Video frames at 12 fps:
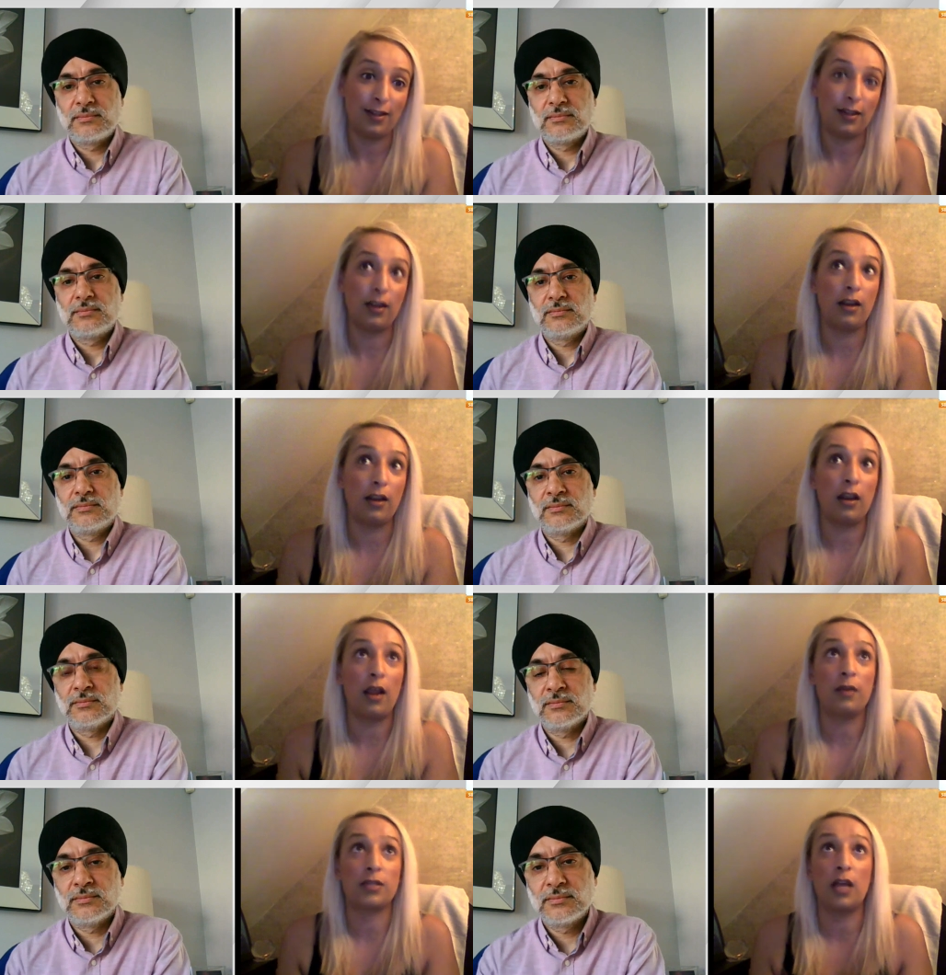
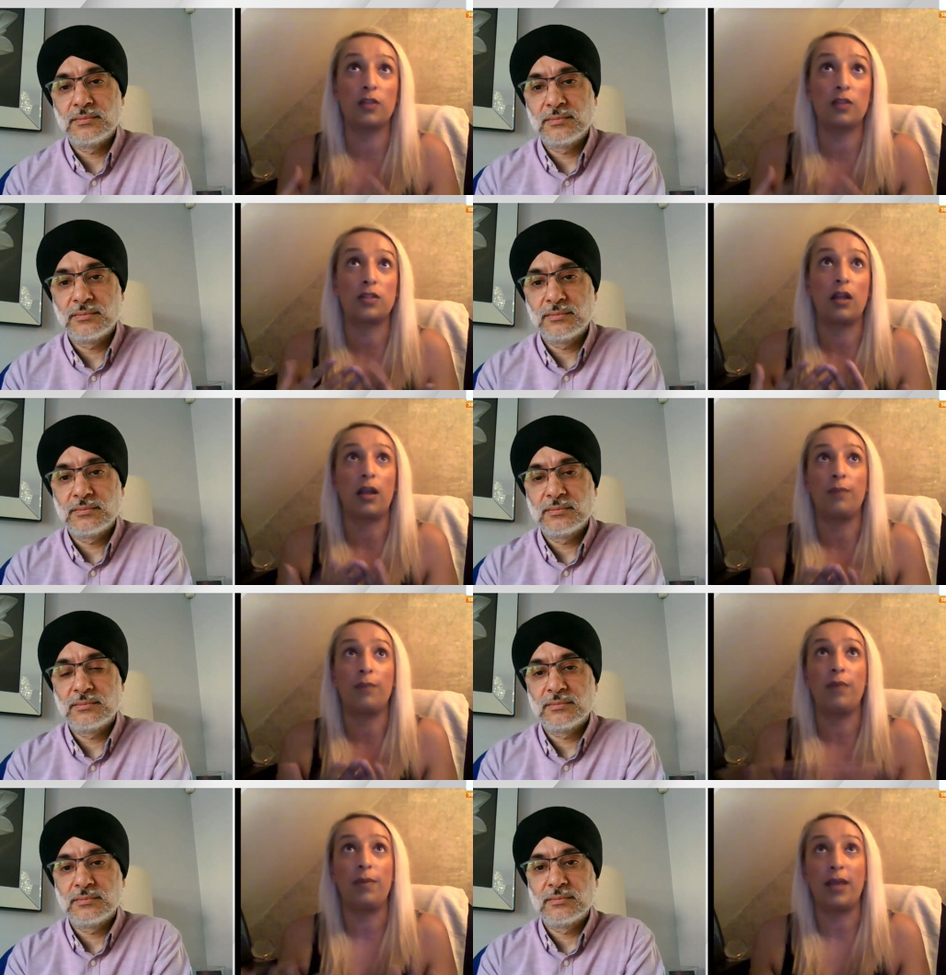Speaker 1: It oh. sounds like
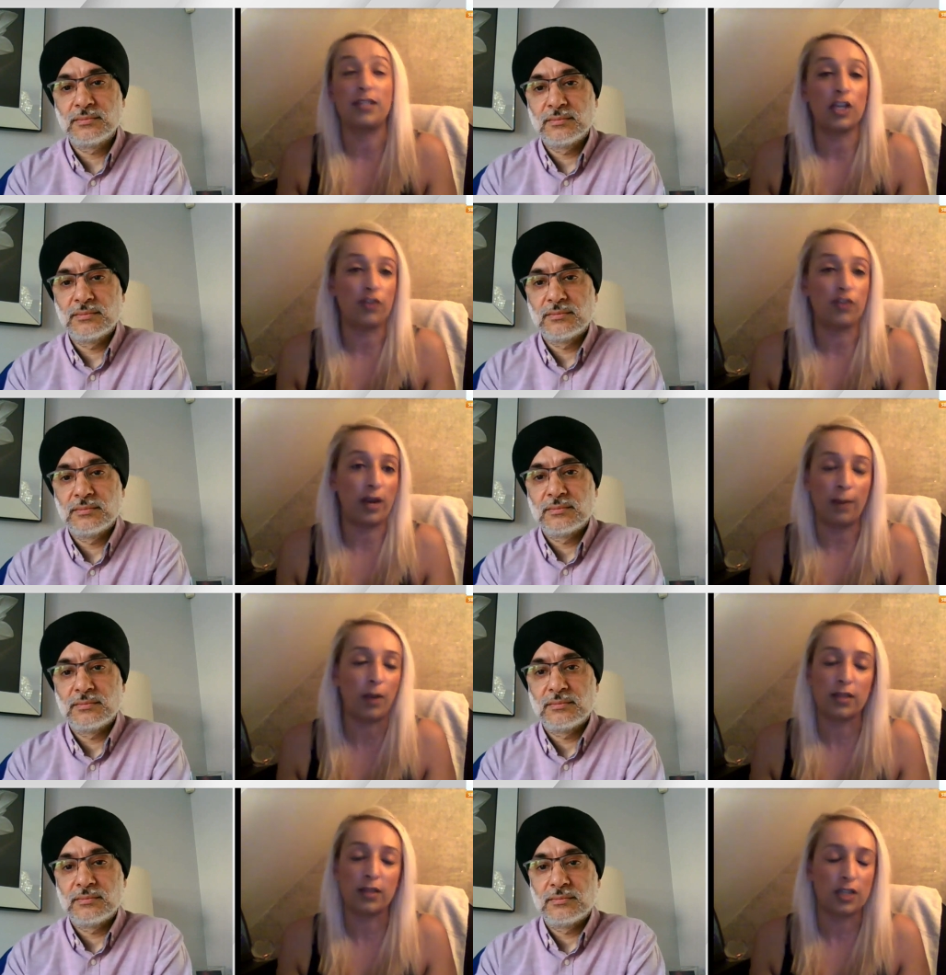I'm maybe exaggerating.
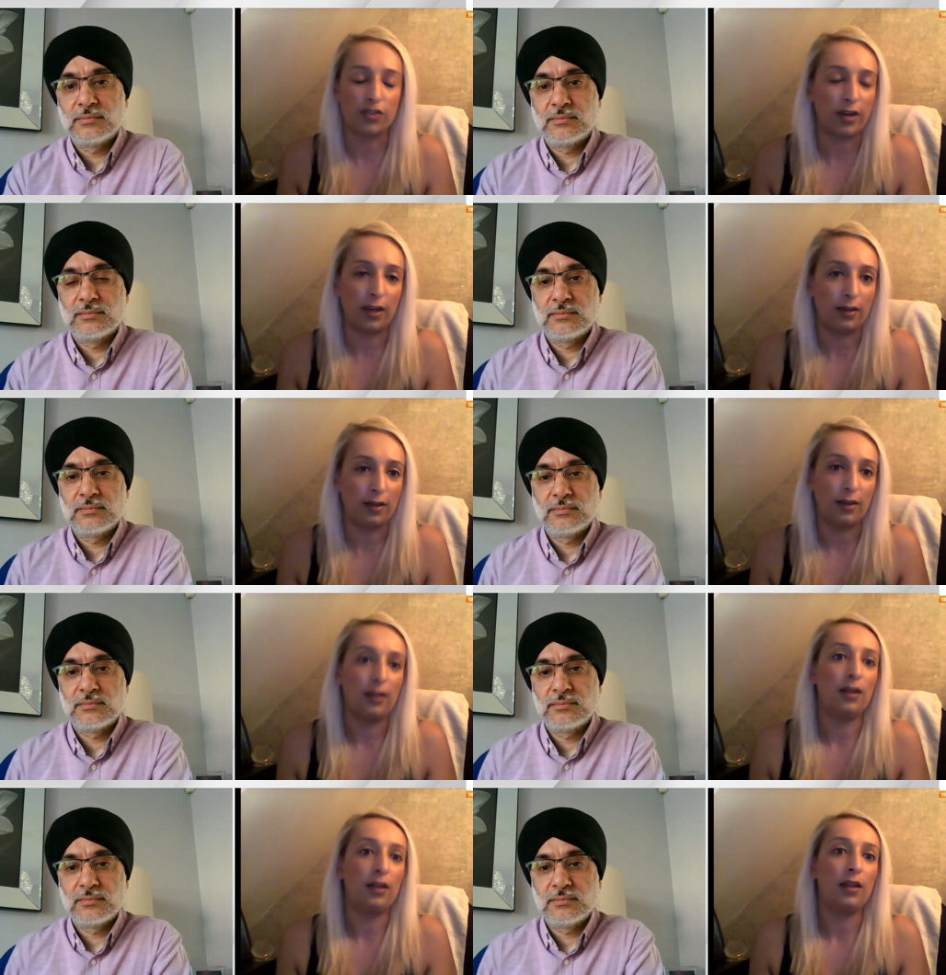I'm not exaggerating.
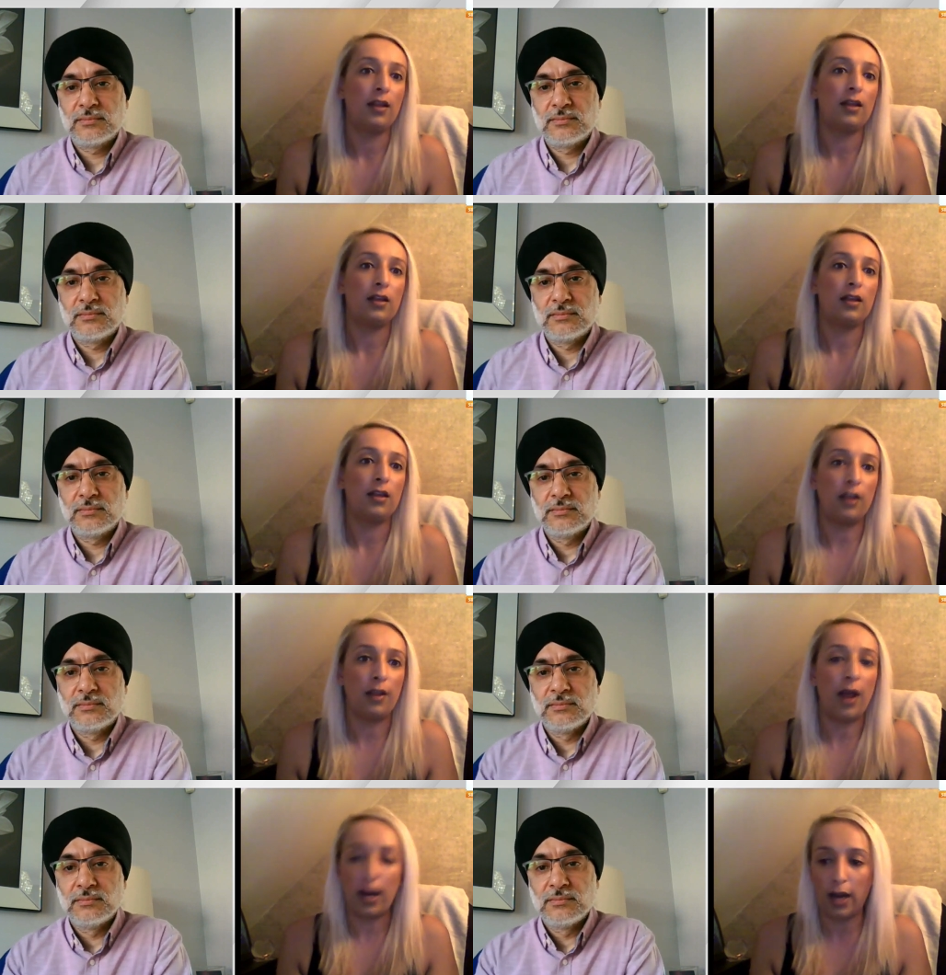You
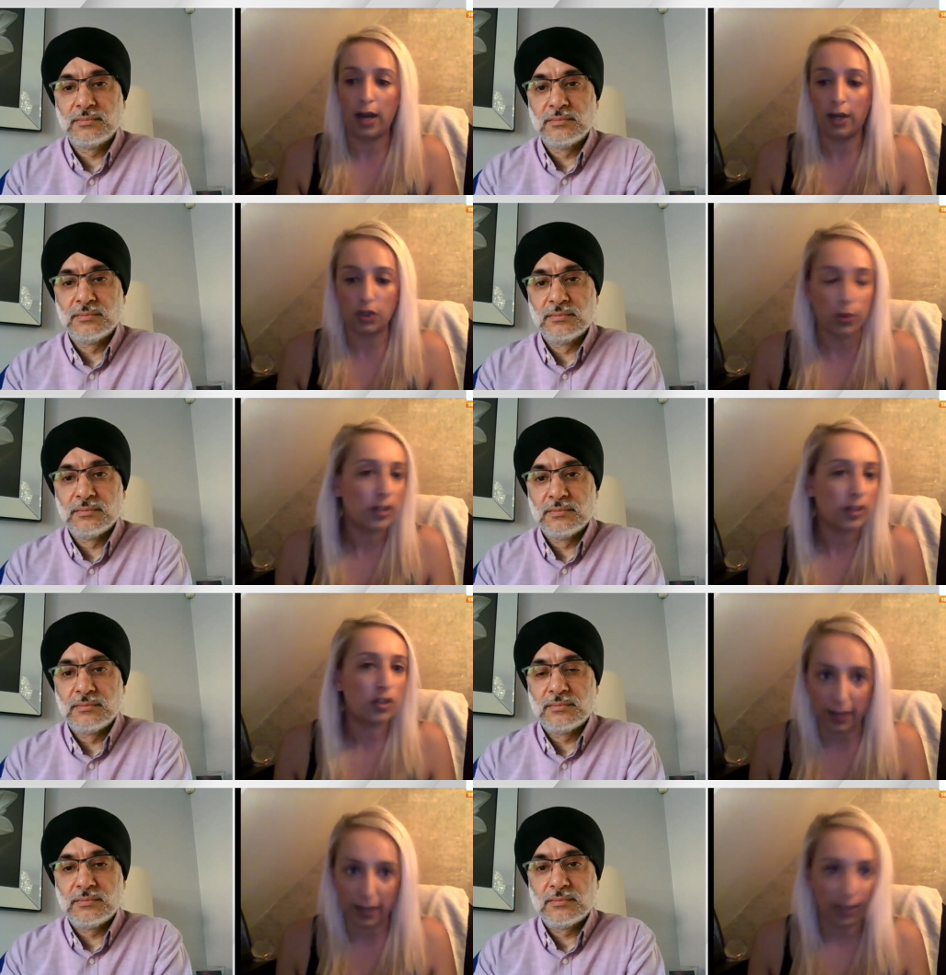know, I, I, had a choice
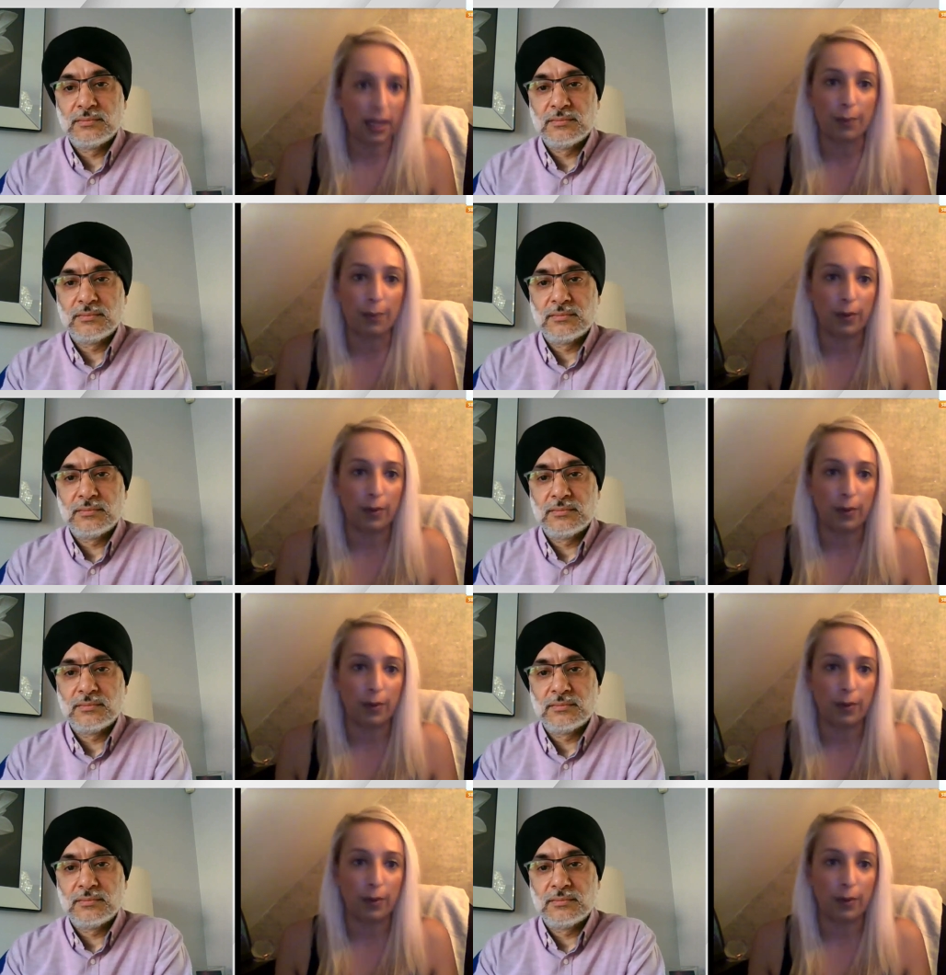to make at that